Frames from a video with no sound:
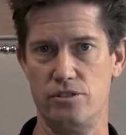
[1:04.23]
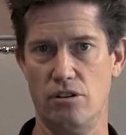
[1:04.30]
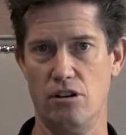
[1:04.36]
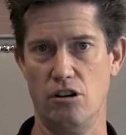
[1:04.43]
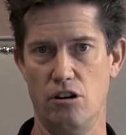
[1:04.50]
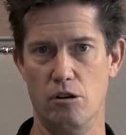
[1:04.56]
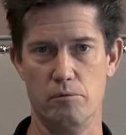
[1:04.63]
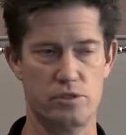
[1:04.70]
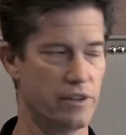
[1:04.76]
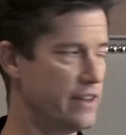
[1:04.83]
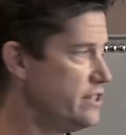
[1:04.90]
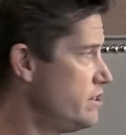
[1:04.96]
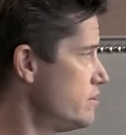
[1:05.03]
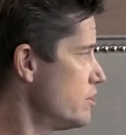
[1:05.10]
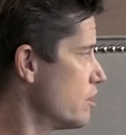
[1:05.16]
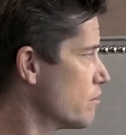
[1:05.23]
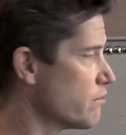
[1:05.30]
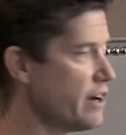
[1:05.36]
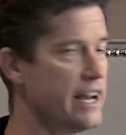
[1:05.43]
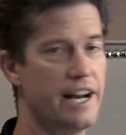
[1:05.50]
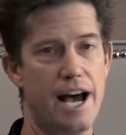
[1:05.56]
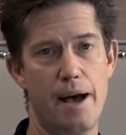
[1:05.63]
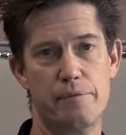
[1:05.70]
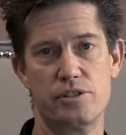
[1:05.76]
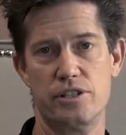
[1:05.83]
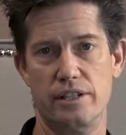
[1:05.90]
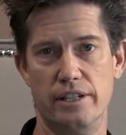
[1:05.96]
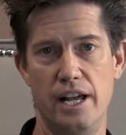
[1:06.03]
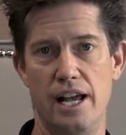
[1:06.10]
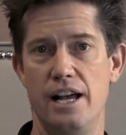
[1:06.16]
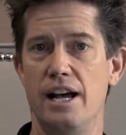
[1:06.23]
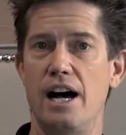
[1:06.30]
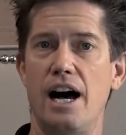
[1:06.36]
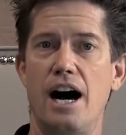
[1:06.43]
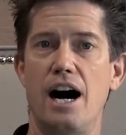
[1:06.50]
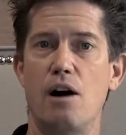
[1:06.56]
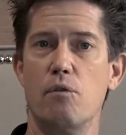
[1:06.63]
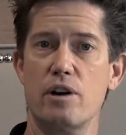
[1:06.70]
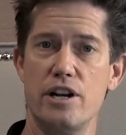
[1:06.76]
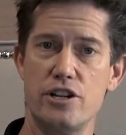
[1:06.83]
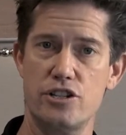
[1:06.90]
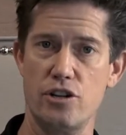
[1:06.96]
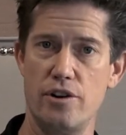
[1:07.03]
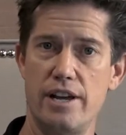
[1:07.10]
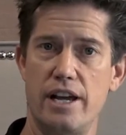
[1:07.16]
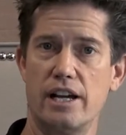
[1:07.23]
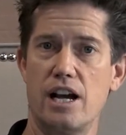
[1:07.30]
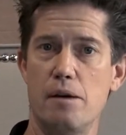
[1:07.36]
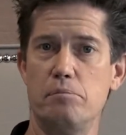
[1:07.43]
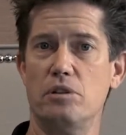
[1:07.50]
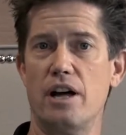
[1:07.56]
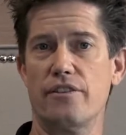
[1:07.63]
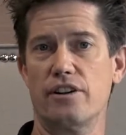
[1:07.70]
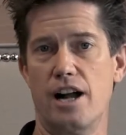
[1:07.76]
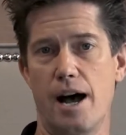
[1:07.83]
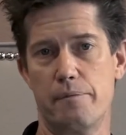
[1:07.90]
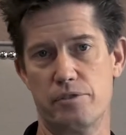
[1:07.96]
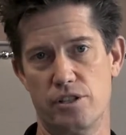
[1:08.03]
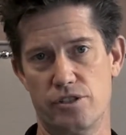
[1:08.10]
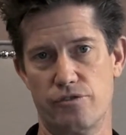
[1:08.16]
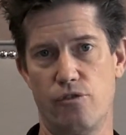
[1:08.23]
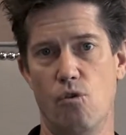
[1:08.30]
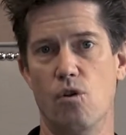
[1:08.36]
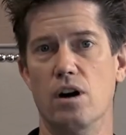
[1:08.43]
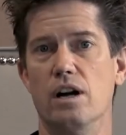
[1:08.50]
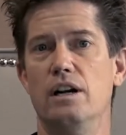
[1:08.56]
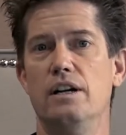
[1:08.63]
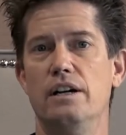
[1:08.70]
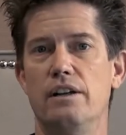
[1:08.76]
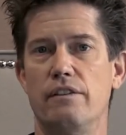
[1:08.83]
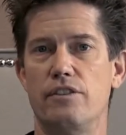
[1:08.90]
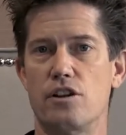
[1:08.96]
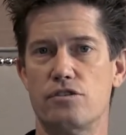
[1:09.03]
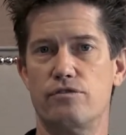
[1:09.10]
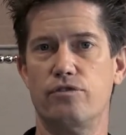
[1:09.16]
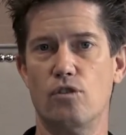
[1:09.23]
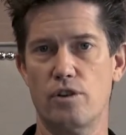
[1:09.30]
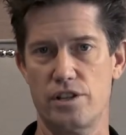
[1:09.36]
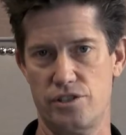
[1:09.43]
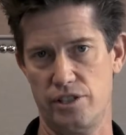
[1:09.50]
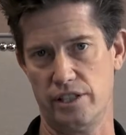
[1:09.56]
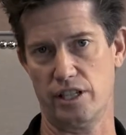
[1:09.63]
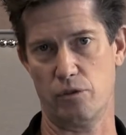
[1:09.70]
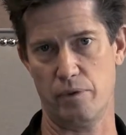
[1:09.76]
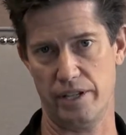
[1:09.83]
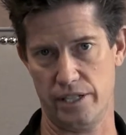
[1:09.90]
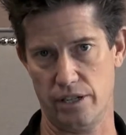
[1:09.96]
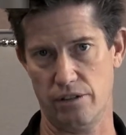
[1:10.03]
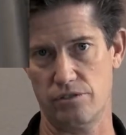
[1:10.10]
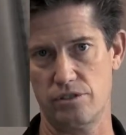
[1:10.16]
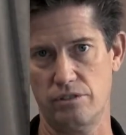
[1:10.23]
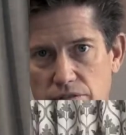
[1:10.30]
a home. So this is a great option. We're going to show you a couple other options for those floor-to-ceiling windows.